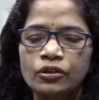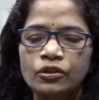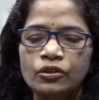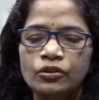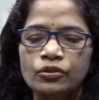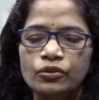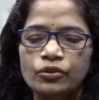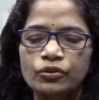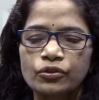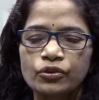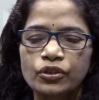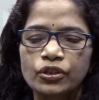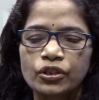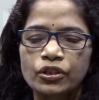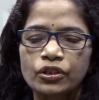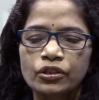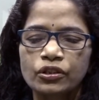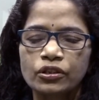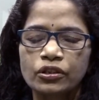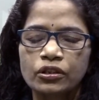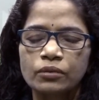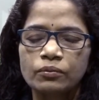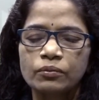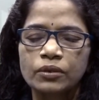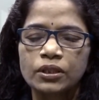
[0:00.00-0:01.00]

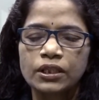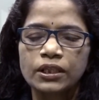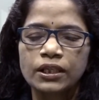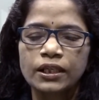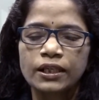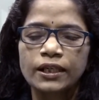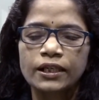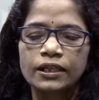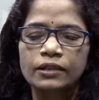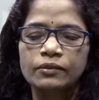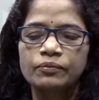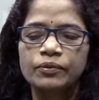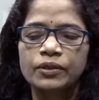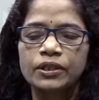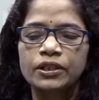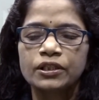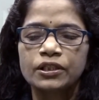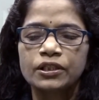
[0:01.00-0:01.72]
socio-economic life and